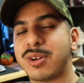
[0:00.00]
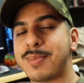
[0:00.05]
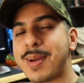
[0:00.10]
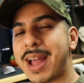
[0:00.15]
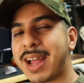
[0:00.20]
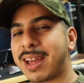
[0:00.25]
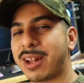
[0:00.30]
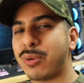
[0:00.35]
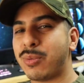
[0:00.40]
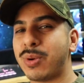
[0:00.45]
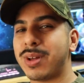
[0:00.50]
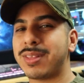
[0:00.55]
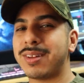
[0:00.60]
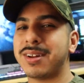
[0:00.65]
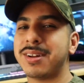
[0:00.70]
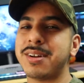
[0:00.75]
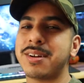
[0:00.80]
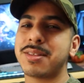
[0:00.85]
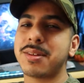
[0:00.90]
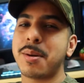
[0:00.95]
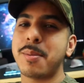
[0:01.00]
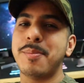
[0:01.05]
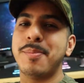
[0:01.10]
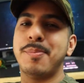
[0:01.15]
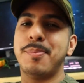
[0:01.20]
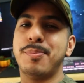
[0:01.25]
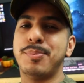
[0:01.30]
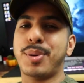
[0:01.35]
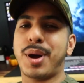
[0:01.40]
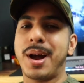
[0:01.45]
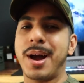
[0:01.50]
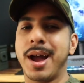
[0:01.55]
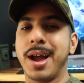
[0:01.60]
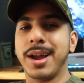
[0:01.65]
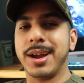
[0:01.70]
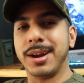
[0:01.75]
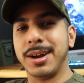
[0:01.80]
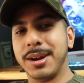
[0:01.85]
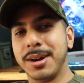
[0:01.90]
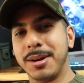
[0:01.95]
back at it with another
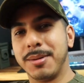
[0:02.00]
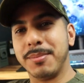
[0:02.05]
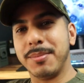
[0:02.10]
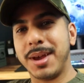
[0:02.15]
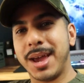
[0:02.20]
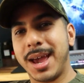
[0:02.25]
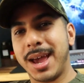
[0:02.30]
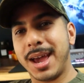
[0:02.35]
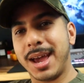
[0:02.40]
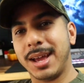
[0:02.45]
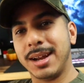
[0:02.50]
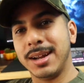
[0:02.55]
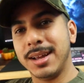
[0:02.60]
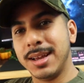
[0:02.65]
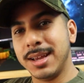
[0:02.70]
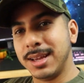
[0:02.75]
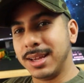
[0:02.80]
banger, man.